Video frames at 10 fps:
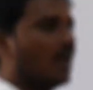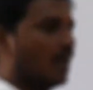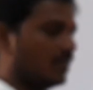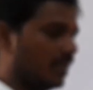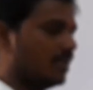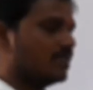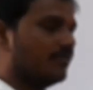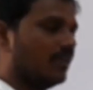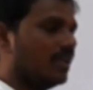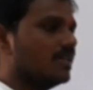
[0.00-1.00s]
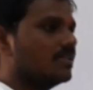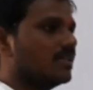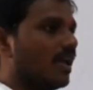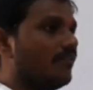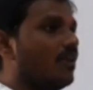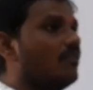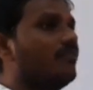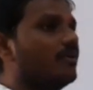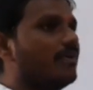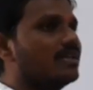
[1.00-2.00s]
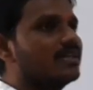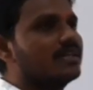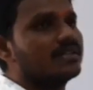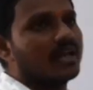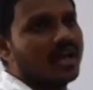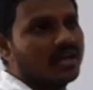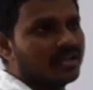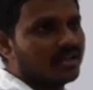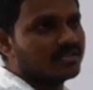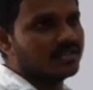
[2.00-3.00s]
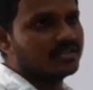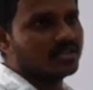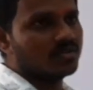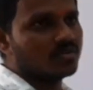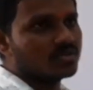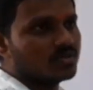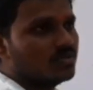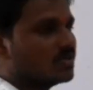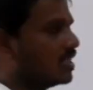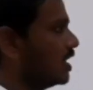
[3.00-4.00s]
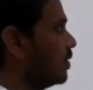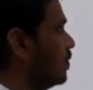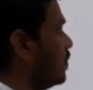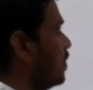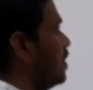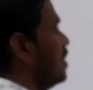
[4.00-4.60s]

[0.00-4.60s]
that is if it is f of 1 by z is analytic at z is equals to 0.